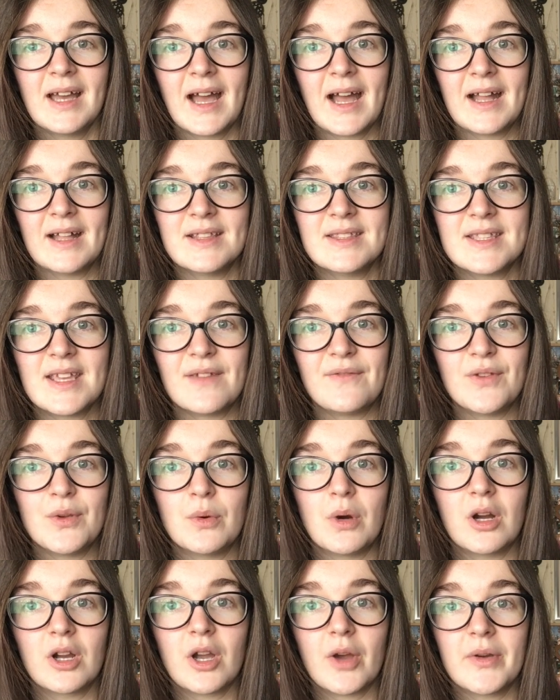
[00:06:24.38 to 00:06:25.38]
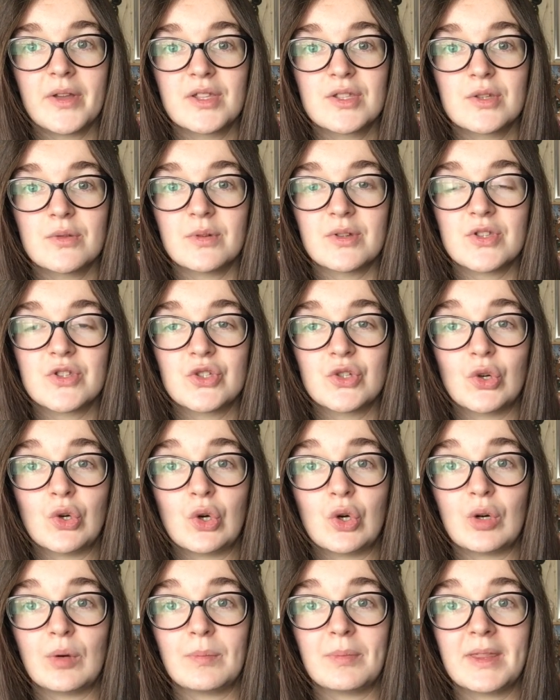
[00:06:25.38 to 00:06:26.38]
And if you are going to a
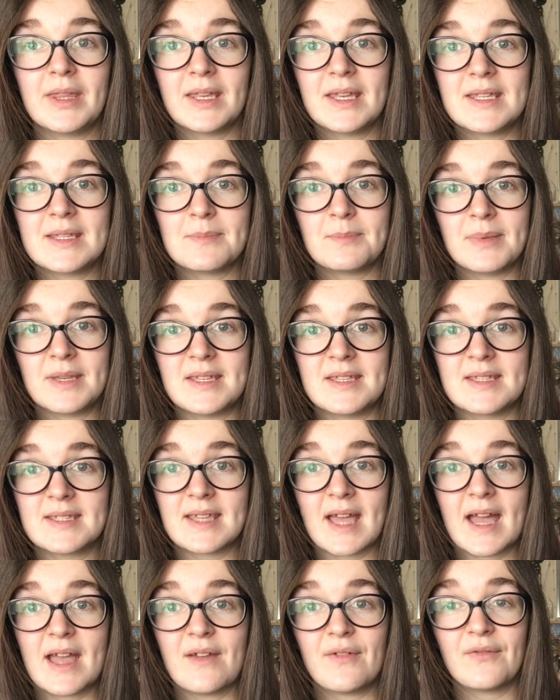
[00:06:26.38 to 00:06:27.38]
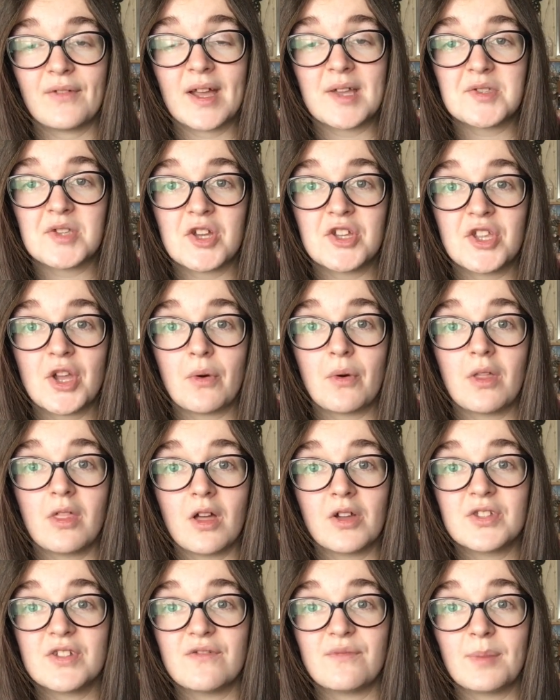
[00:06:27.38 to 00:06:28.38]
store, please be safe, as I know a
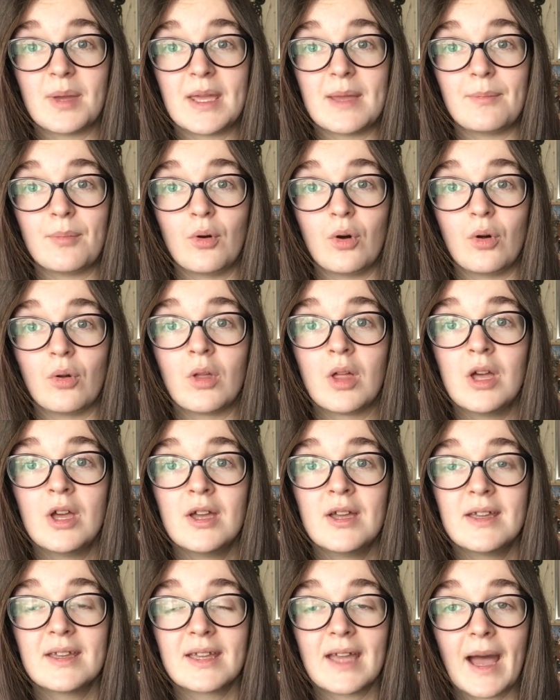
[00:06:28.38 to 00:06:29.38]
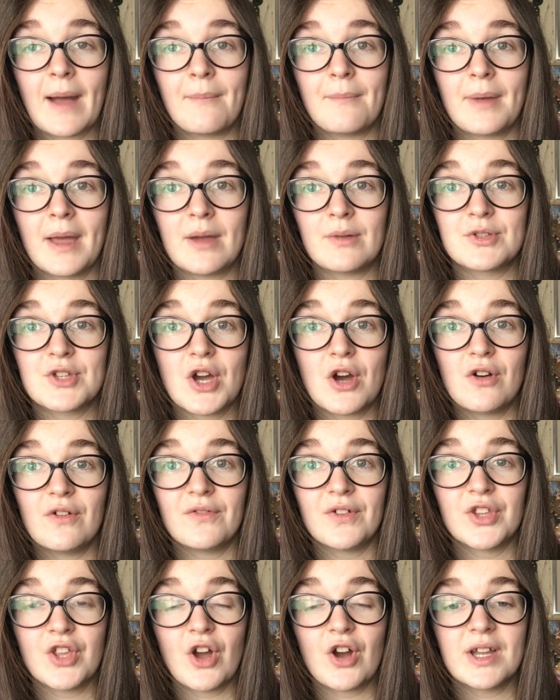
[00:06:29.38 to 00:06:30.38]
lot of people camp out
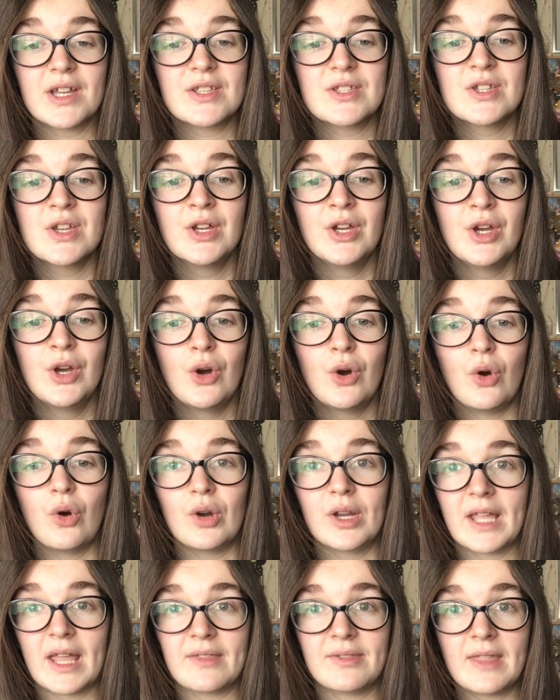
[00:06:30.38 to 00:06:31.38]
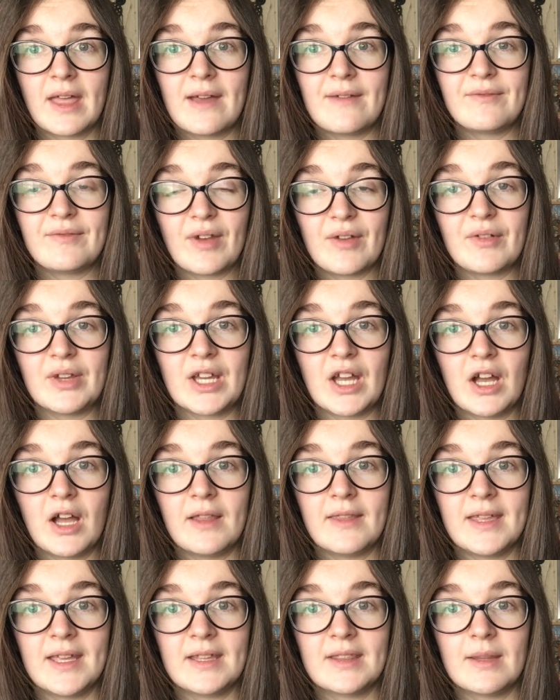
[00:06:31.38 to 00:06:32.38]
overnight or get there very
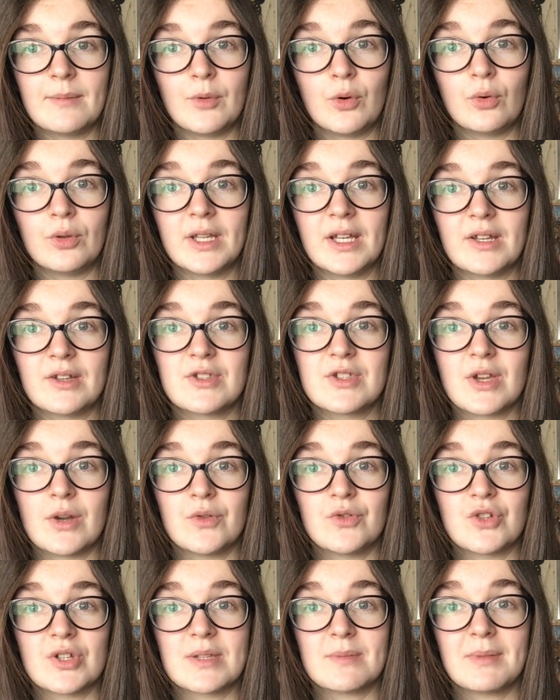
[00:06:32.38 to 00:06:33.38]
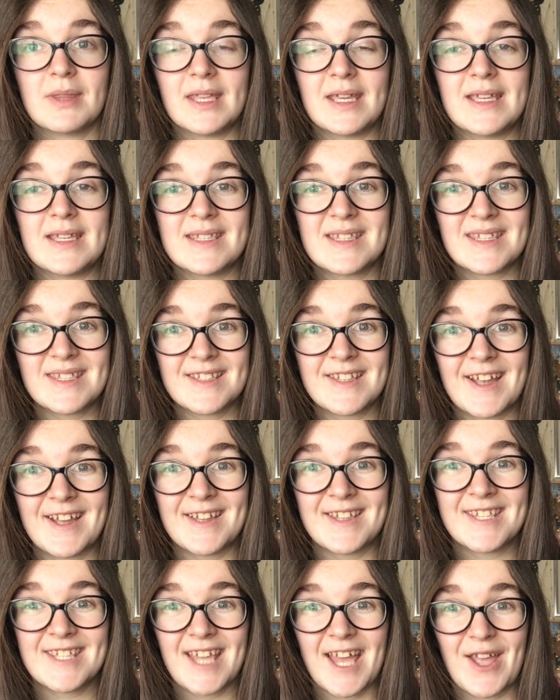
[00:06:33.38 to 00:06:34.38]
early in the morning, so just please
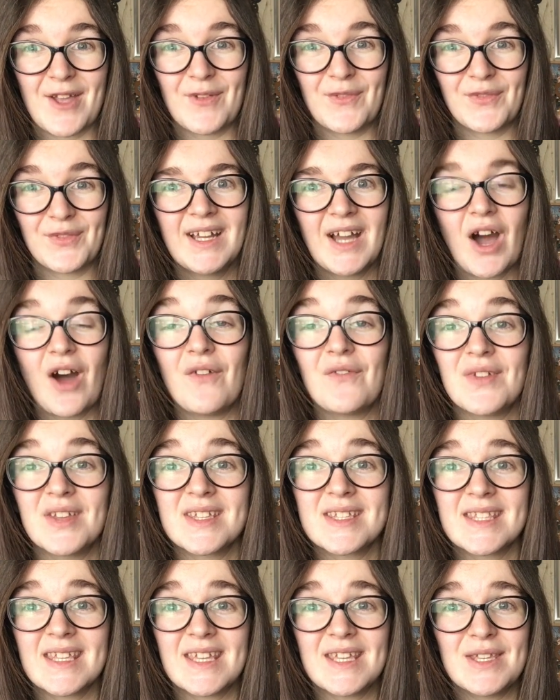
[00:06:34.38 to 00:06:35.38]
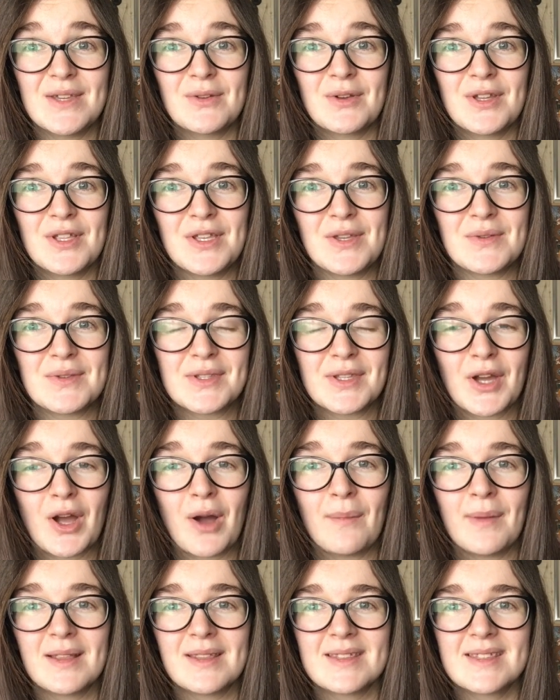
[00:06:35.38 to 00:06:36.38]
stay safe. Obviously you can use the
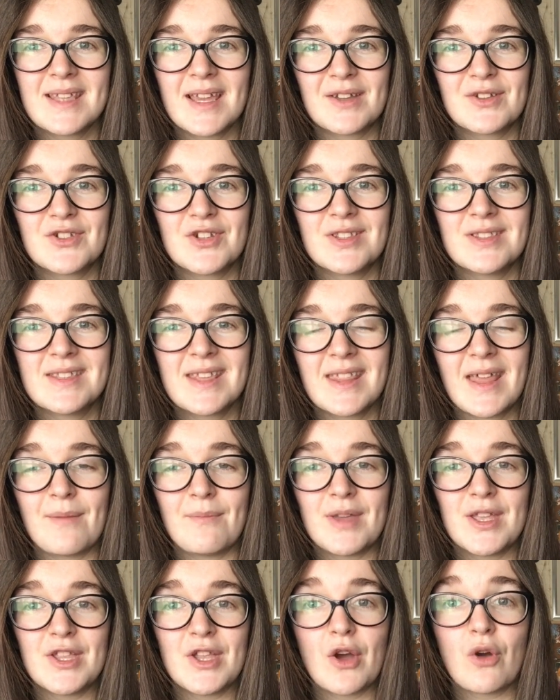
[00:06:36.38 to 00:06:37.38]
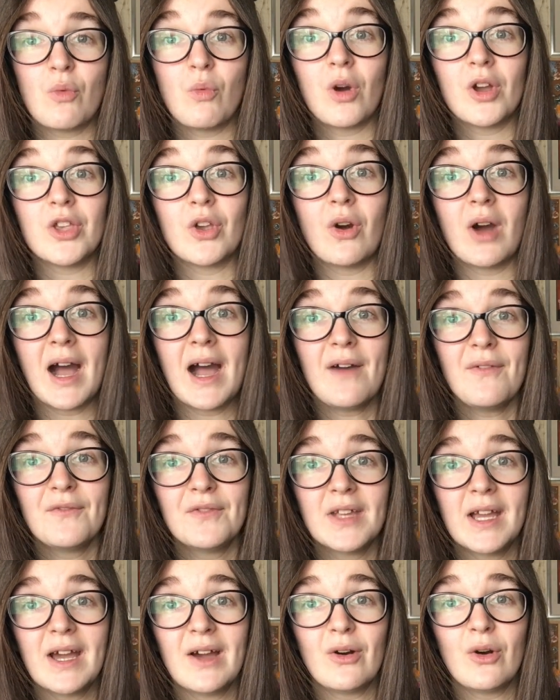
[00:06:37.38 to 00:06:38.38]
comments section to let me know what you're
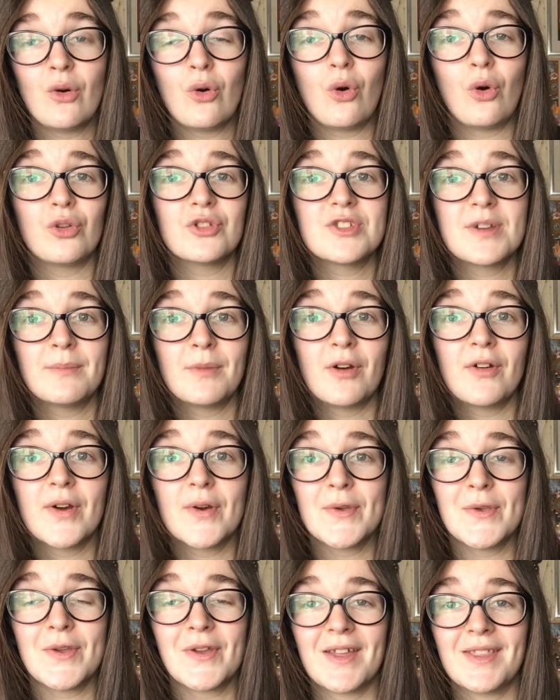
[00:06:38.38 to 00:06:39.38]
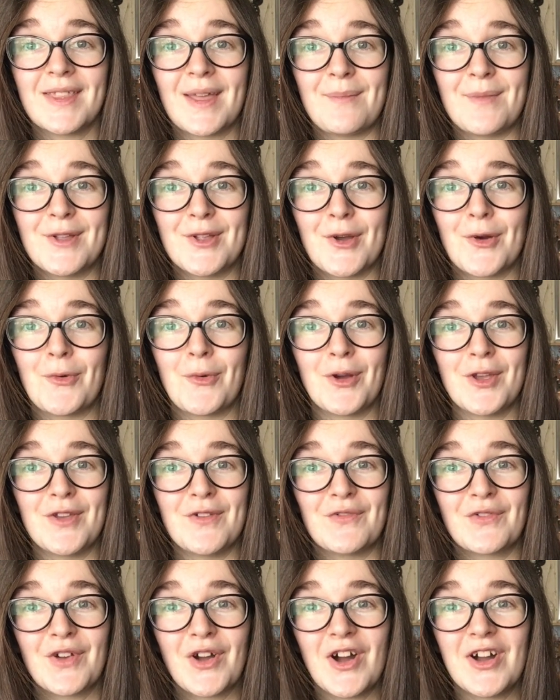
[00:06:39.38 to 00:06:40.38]
after, or tomorrow you can let me know what
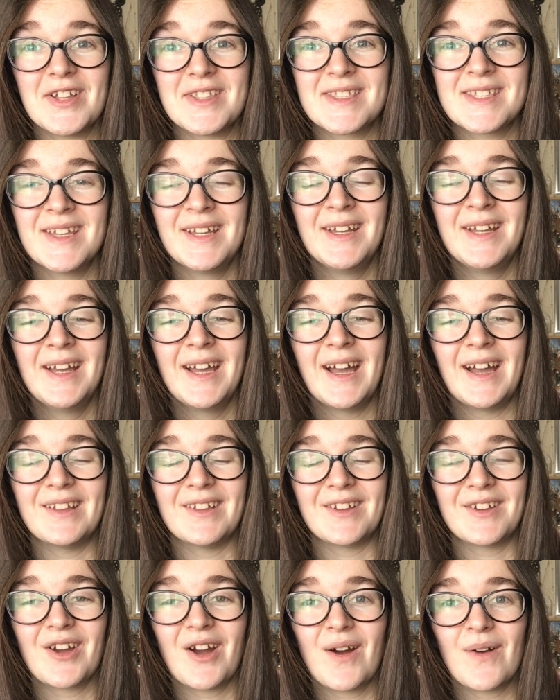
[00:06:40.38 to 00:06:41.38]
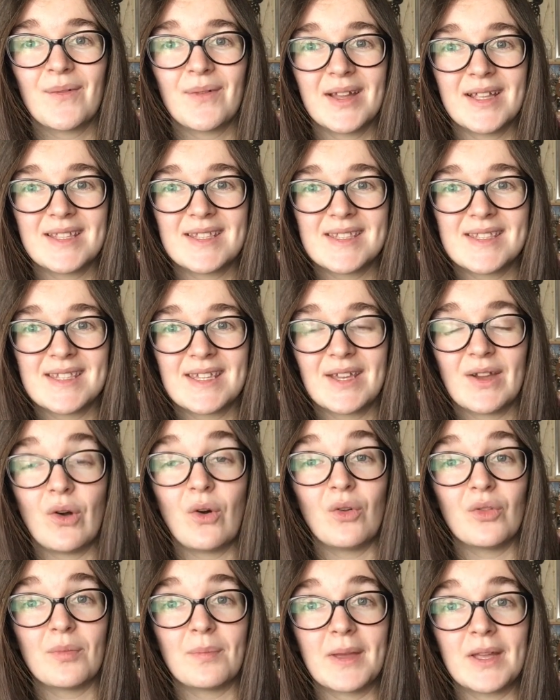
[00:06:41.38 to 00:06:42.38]
you've got, and I can't wait to see
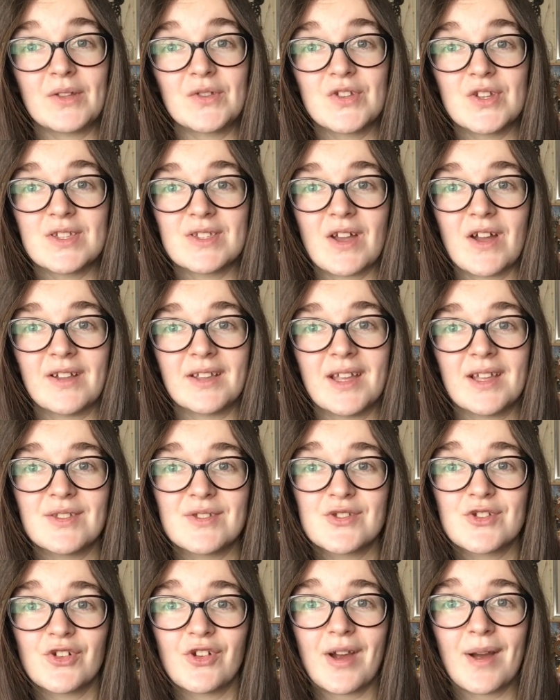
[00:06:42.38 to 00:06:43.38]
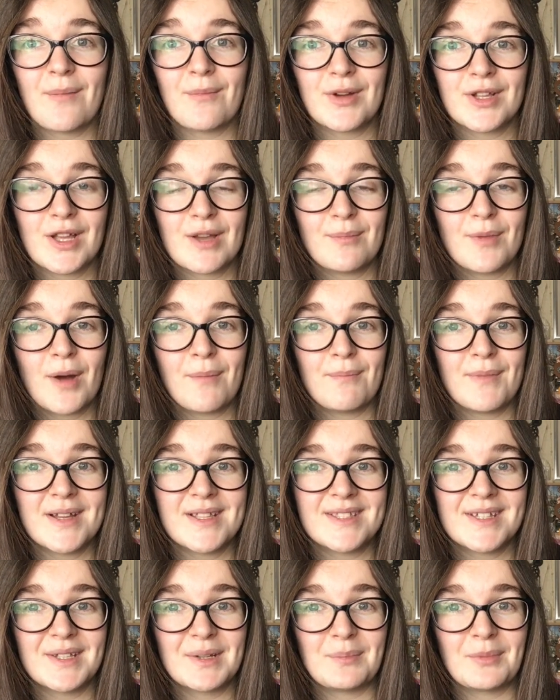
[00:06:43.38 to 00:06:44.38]
all the pictures on Instagram when I'm on
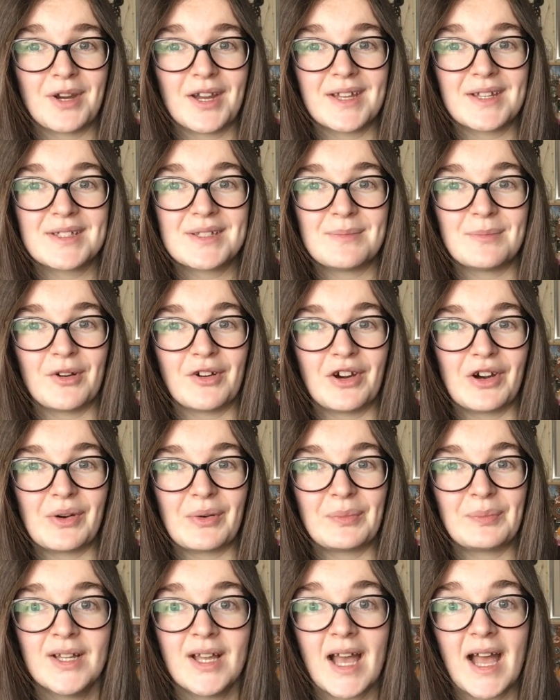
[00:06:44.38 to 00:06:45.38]
my dinner break tomorrow.